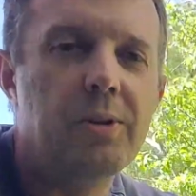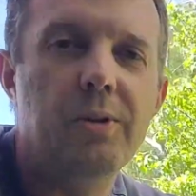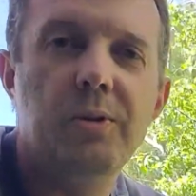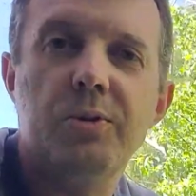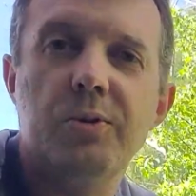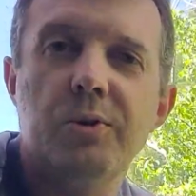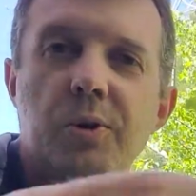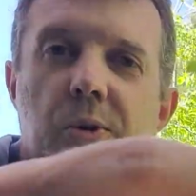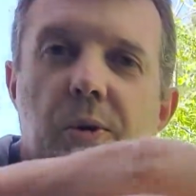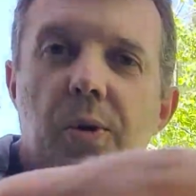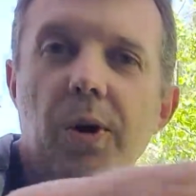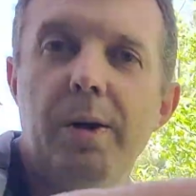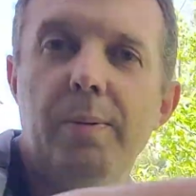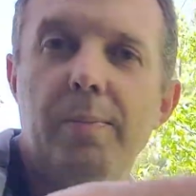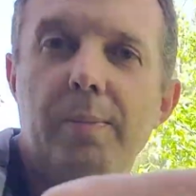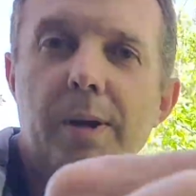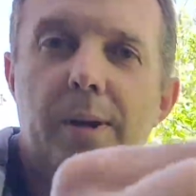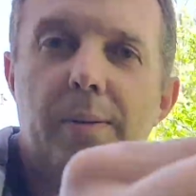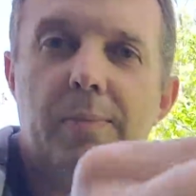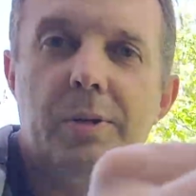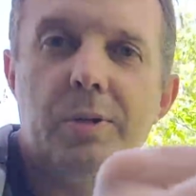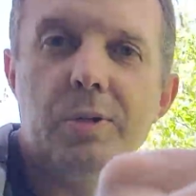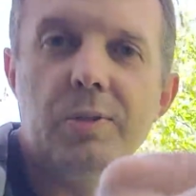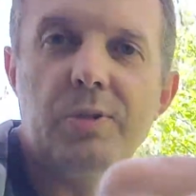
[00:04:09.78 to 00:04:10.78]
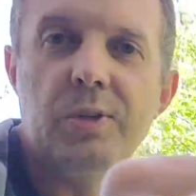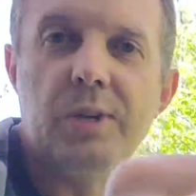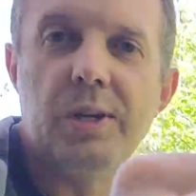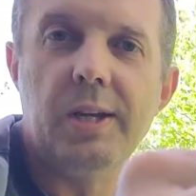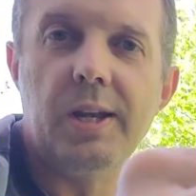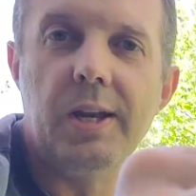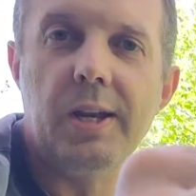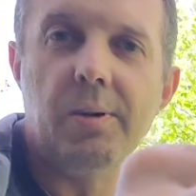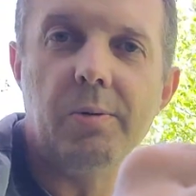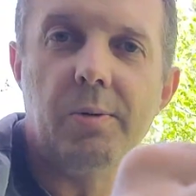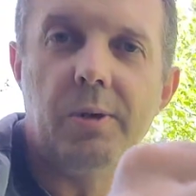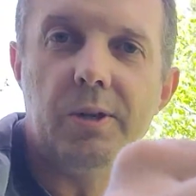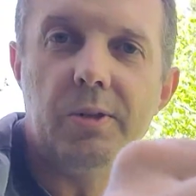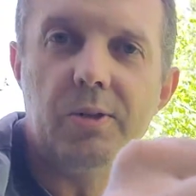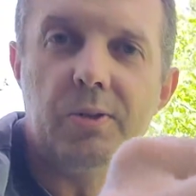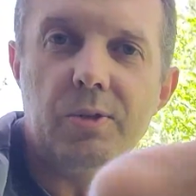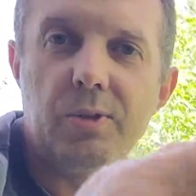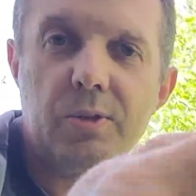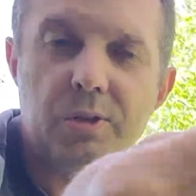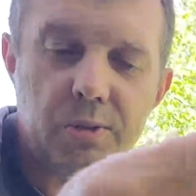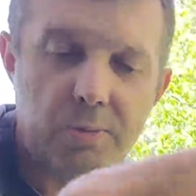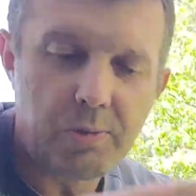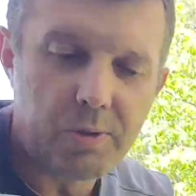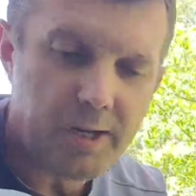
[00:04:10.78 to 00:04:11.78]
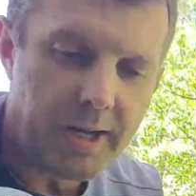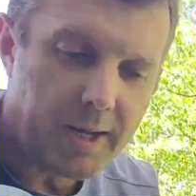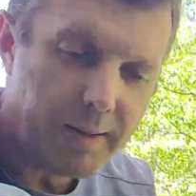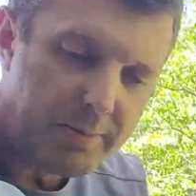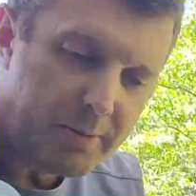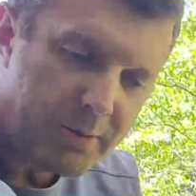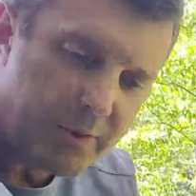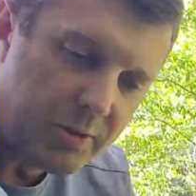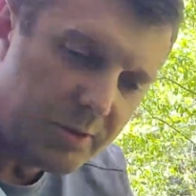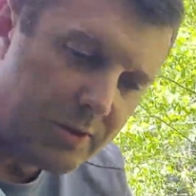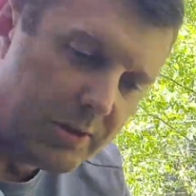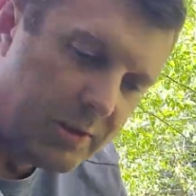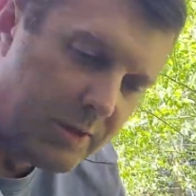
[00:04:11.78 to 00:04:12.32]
look so great, but I'm going to stick it anyway and just see what happens.